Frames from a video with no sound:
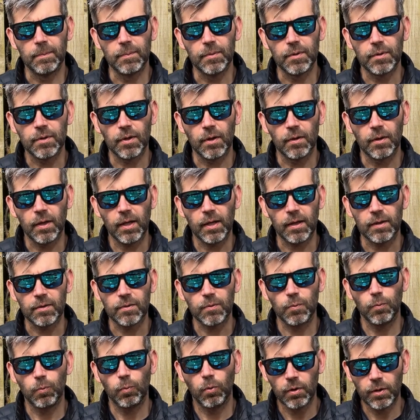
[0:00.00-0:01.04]
So
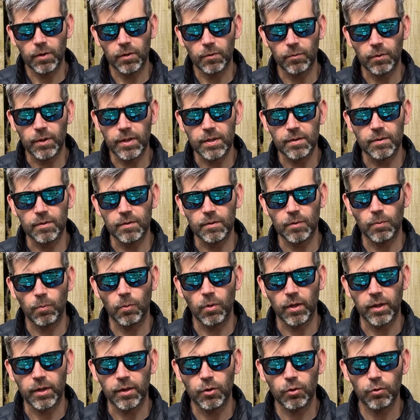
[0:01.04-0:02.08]
that's one of the reasons
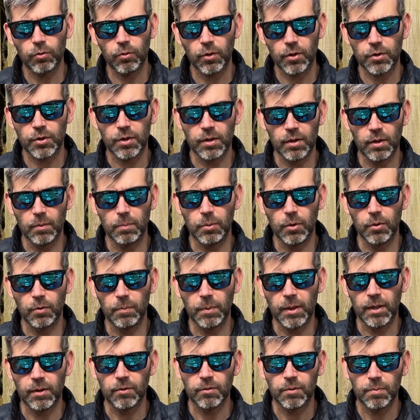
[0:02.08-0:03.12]
why crushing the
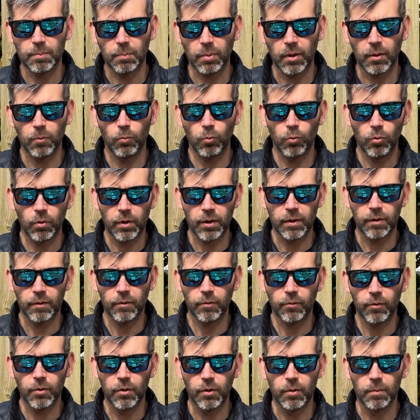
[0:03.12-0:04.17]
bluebells by walking
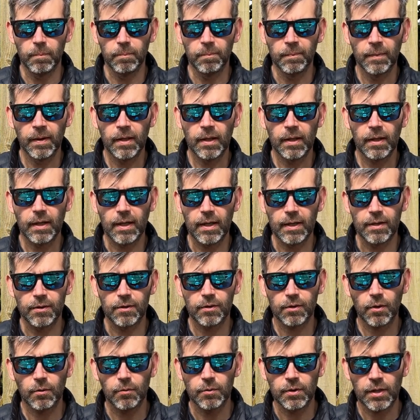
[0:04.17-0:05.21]
through them is
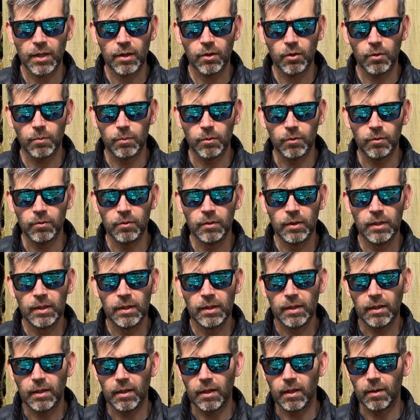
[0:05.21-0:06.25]
so terrible,
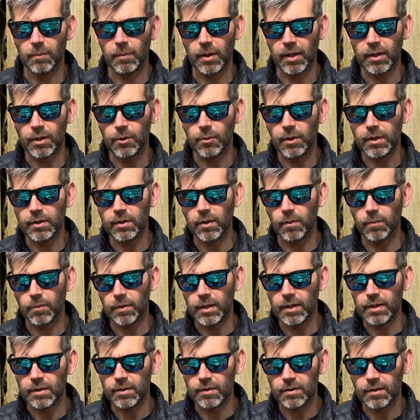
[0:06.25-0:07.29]
and you end up with
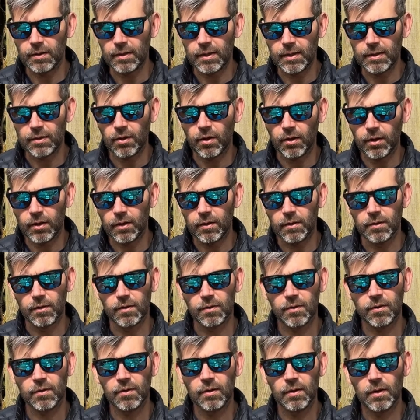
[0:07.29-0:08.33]
these
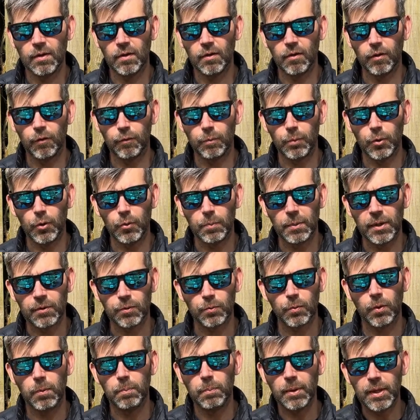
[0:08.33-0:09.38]
islands of
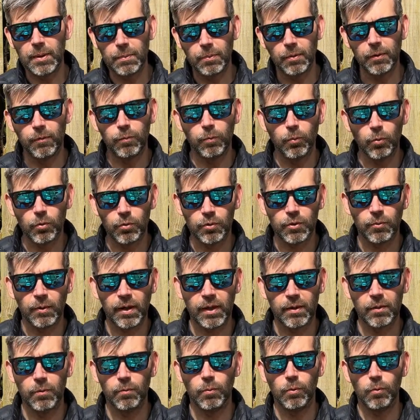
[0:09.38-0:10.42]
bluebells where people have walked
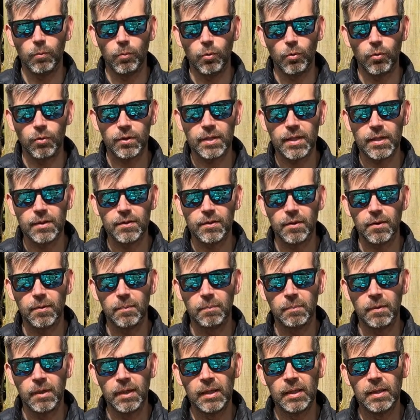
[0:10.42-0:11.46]
around them or walked into
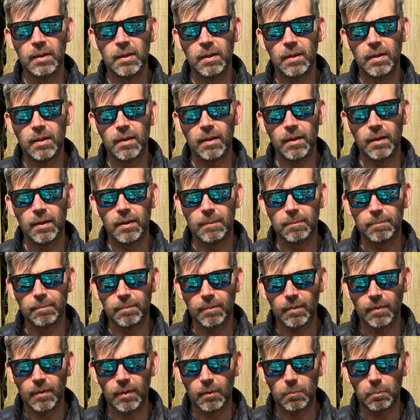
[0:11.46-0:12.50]
them
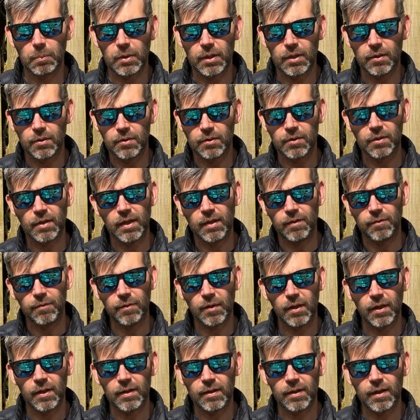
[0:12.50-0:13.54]
because
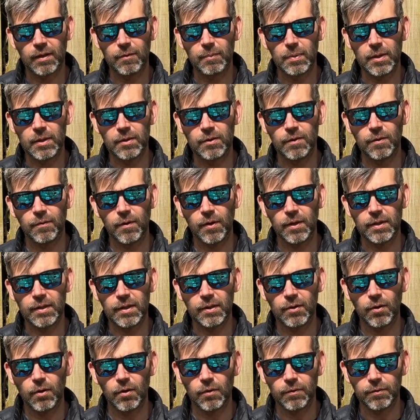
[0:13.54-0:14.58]
they've been
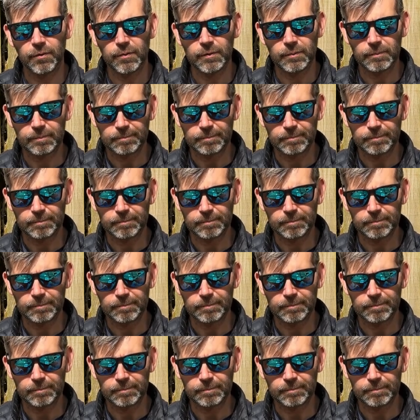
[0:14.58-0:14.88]
divided off.